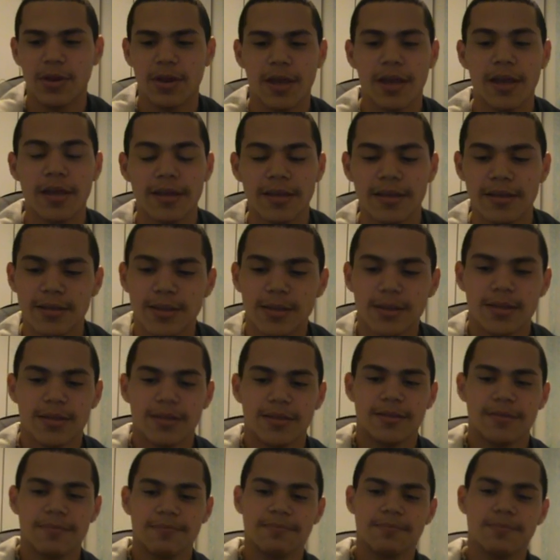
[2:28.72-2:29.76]
Okay.
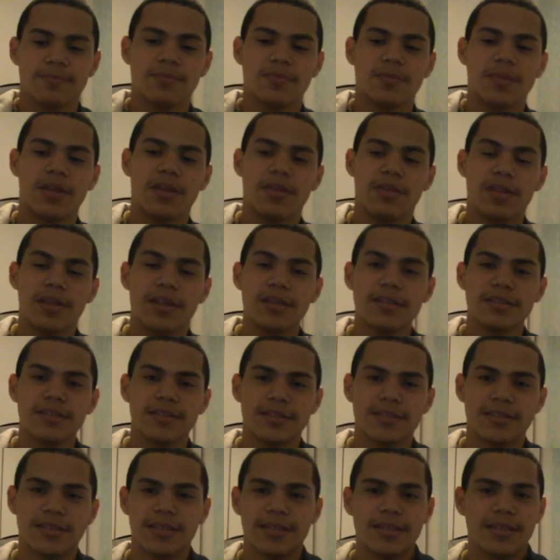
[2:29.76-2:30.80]
Now
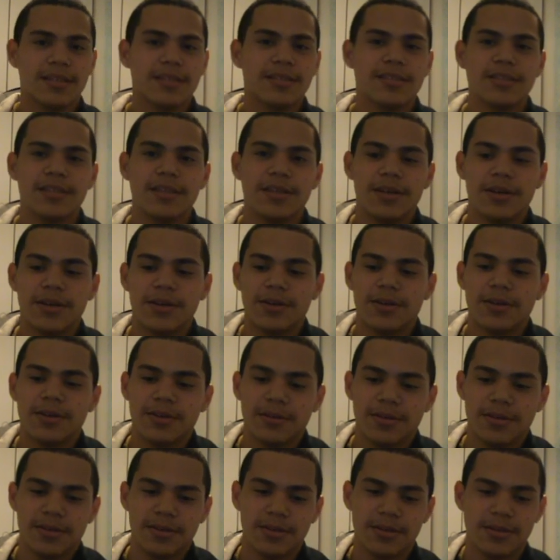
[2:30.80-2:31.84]
this, this here
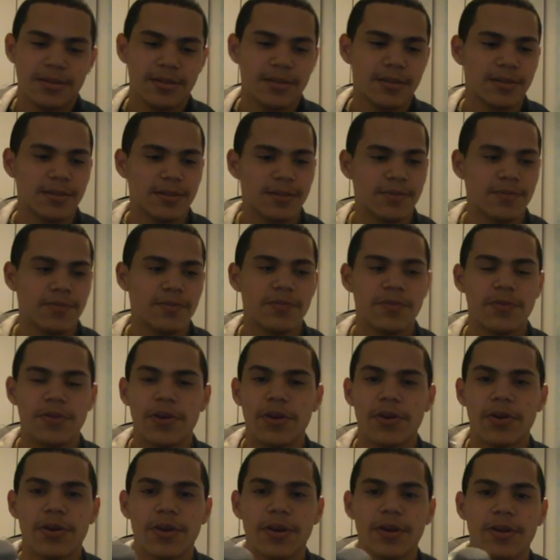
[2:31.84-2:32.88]

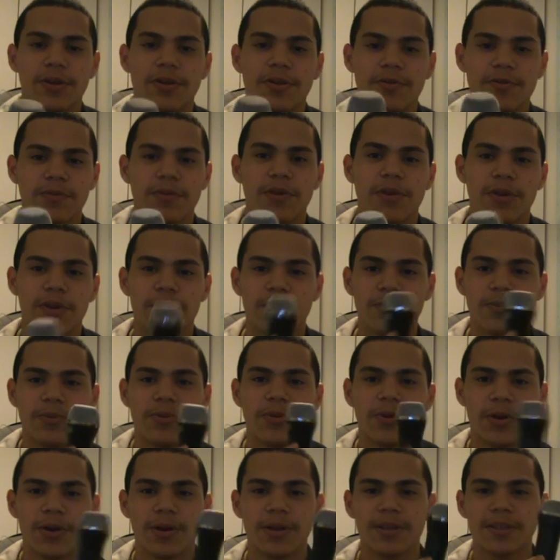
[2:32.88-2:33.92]
very, very
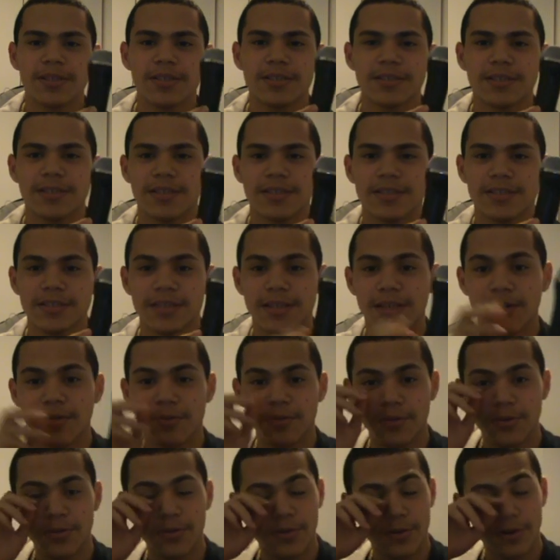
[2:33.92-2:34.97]
important. This is a
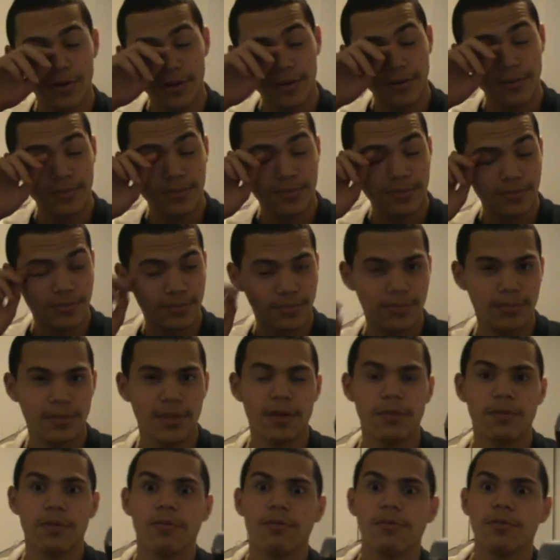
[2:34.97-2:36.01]
sound recorder
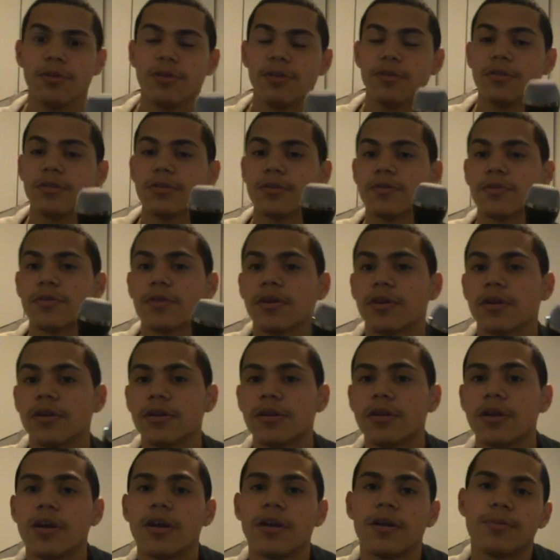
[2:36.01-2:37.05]
that we would use for
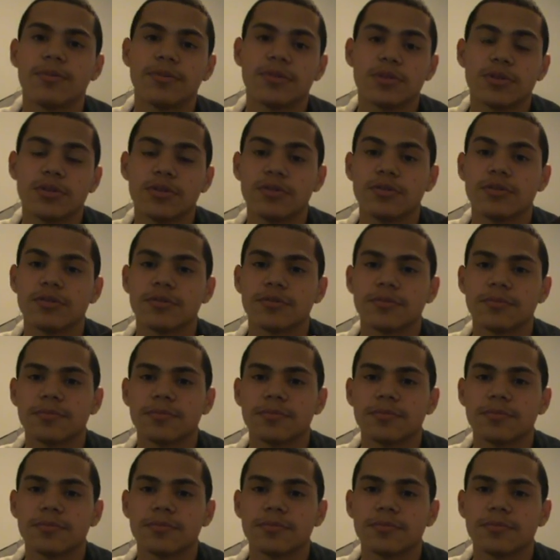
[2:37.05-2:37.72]
our episode.